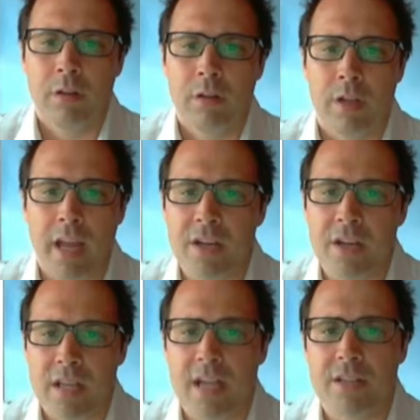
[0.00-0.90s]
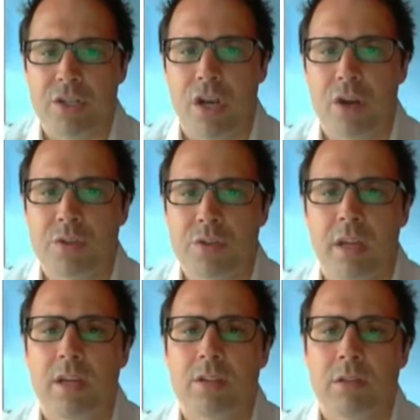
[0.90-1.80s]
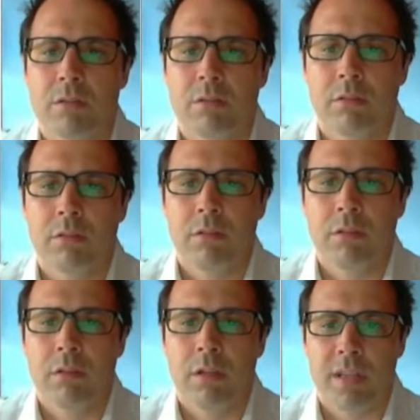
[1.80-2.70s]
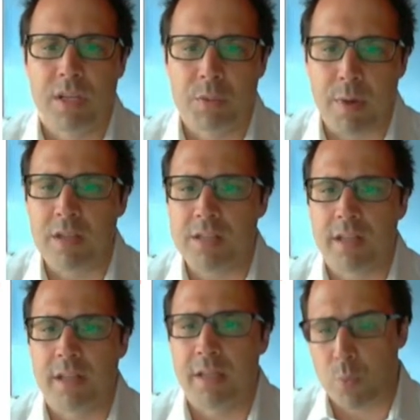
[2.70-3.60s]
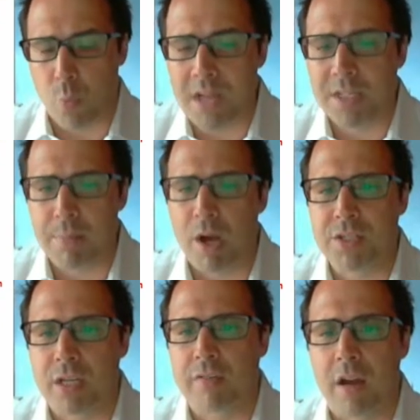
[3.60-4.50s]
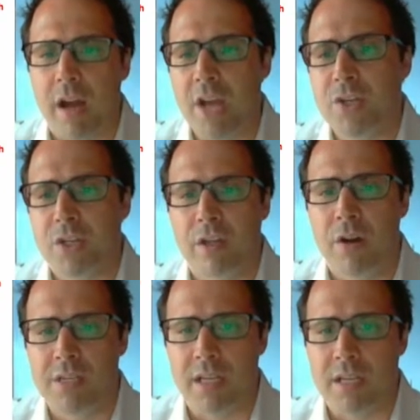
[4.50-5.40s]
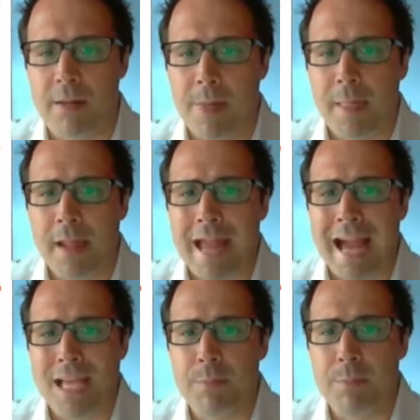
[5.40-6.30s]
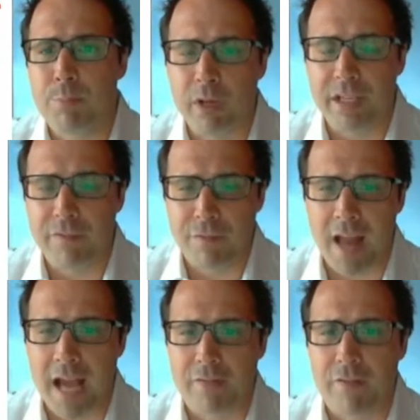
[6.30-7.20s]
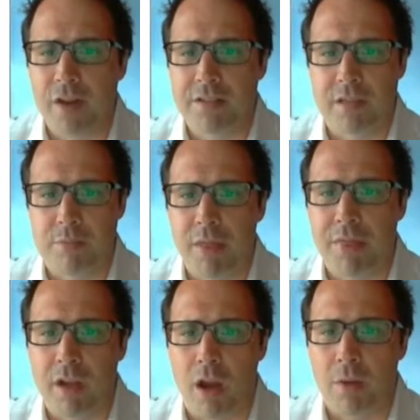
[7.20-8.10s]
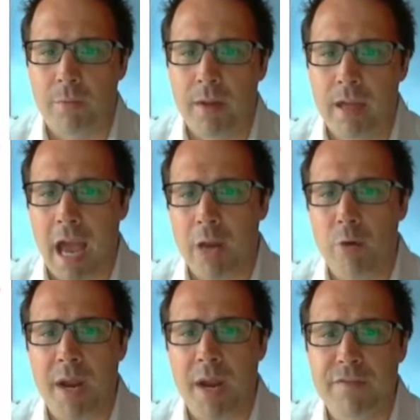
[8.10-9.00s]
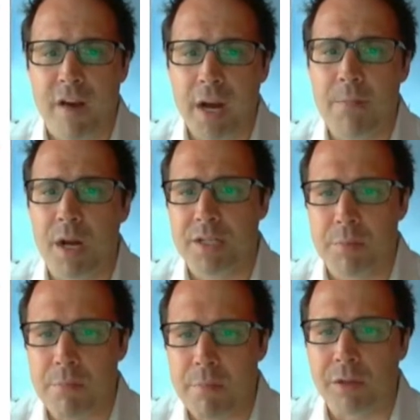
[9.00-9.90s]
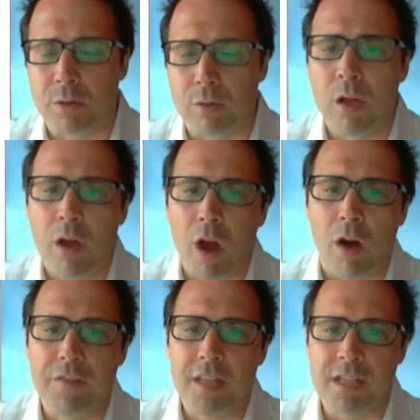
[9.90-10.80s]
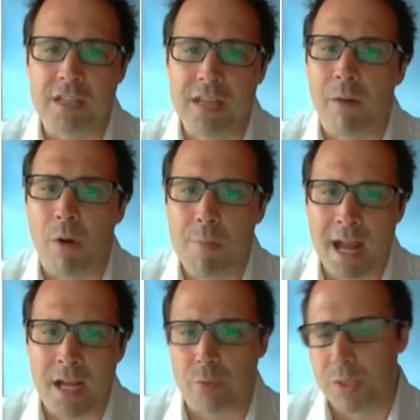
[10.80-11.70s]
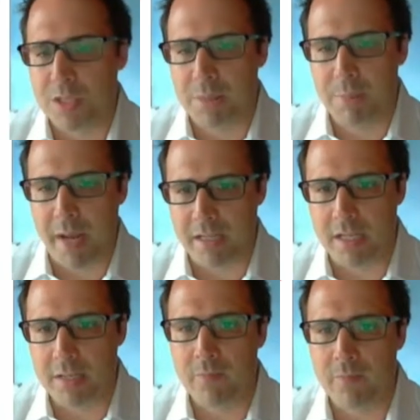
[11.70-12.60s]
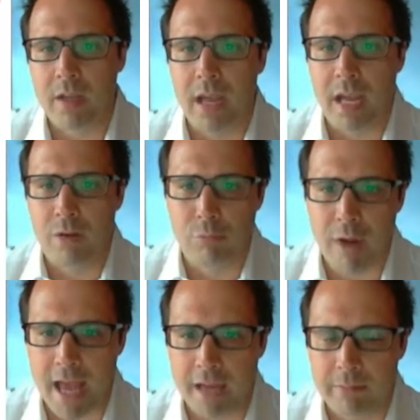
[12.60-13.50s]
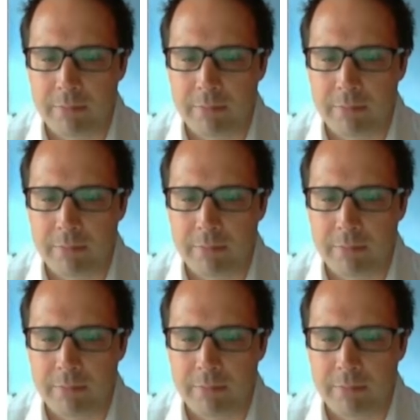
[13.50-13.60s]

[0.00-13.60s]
The latest data shows that this weighted basket of Asian currencies, has been broadly flat versus a month ago and remains very much in the middle of these narrow bands, which are depicted in red.